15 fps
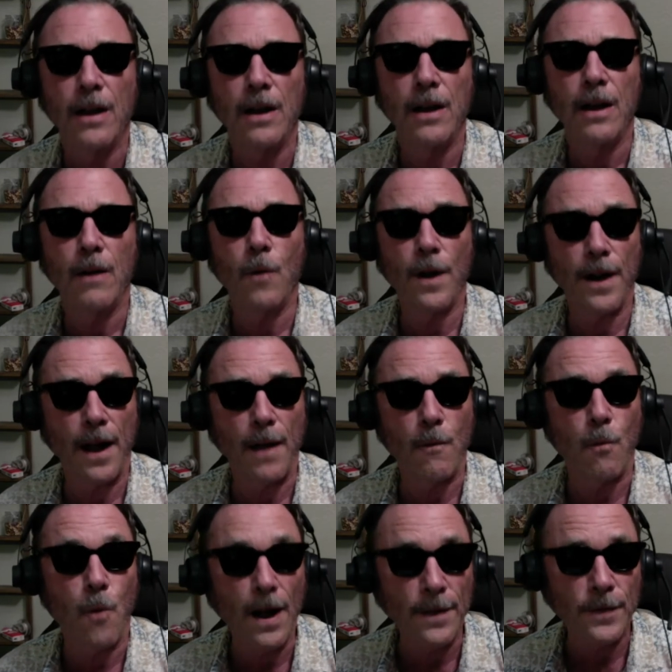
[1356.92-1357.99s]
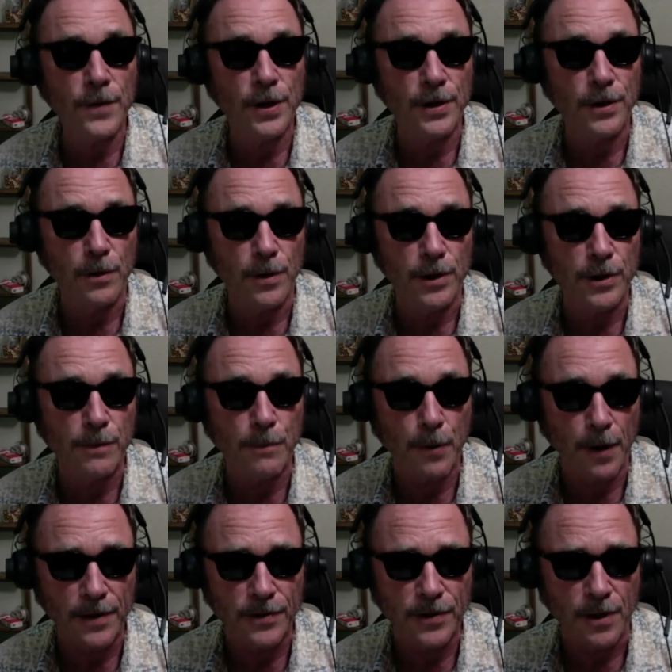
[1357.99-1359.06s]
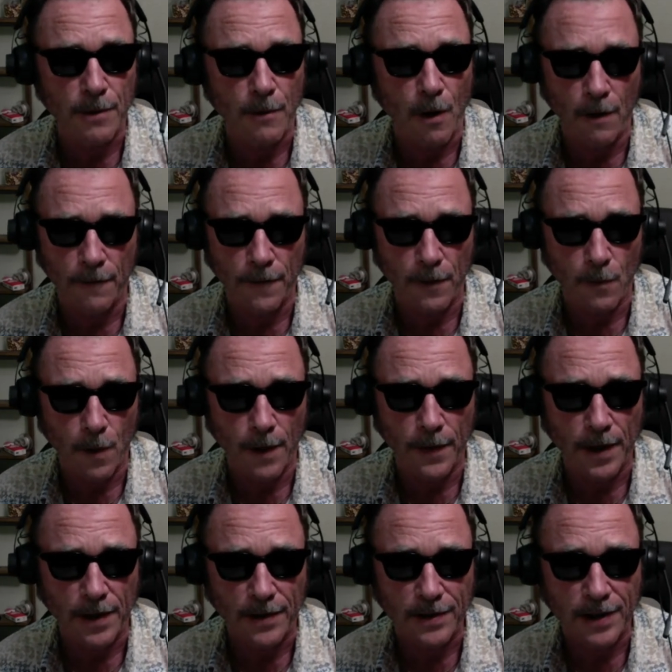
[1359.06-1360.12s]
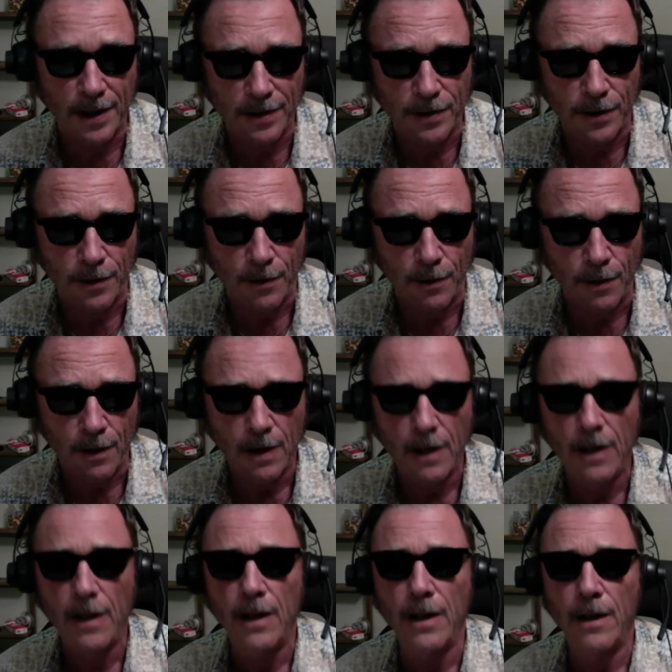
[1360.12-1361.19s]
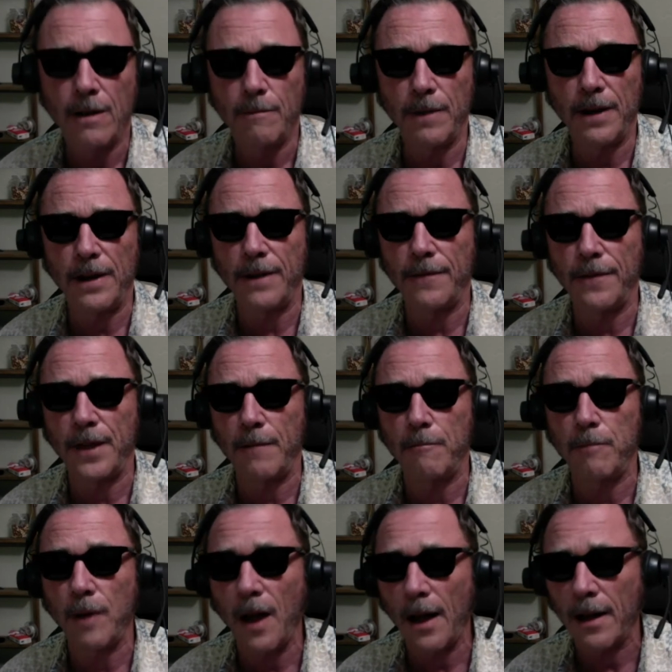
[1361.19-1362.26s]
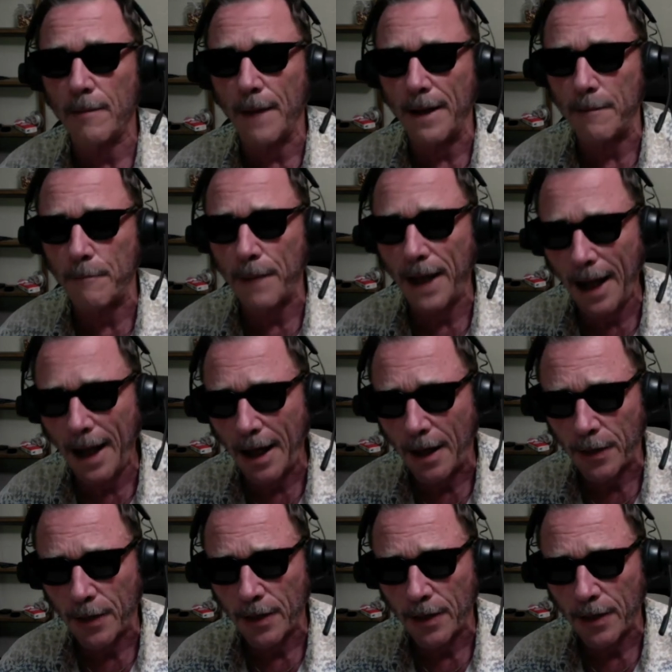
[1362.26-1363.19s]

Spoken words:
What I want to do is praise them all for what they did do. But if they block my path,